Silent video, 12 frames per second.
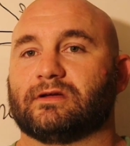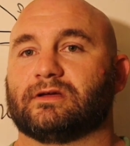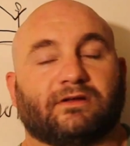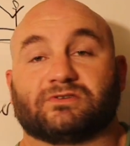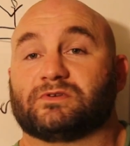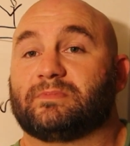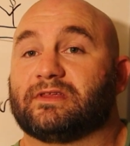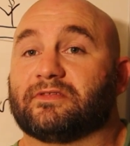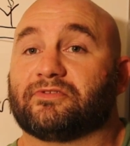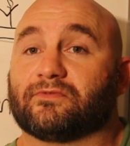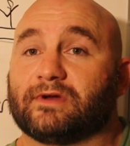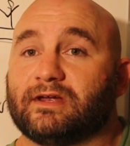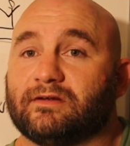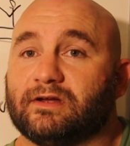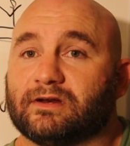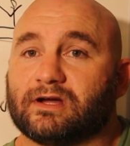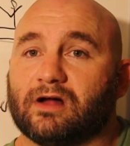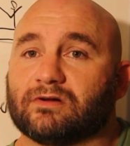Those would be the three
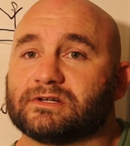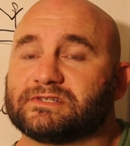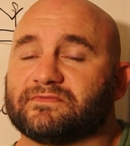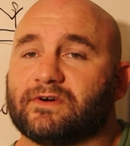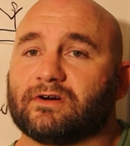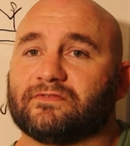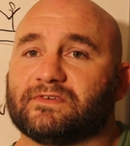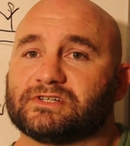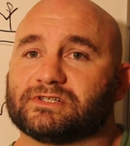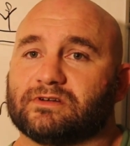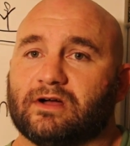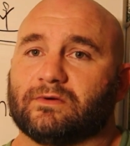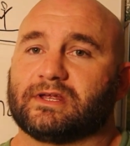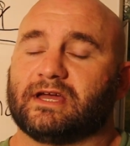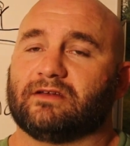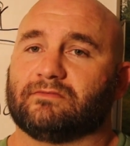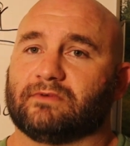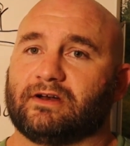colors of artificial I would
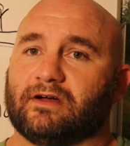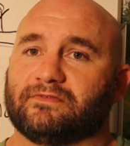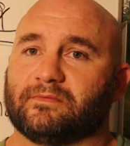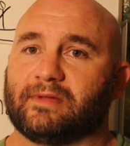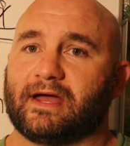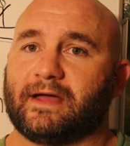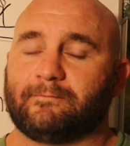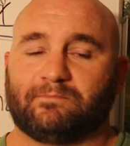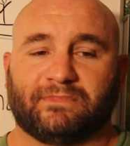get right off the bat.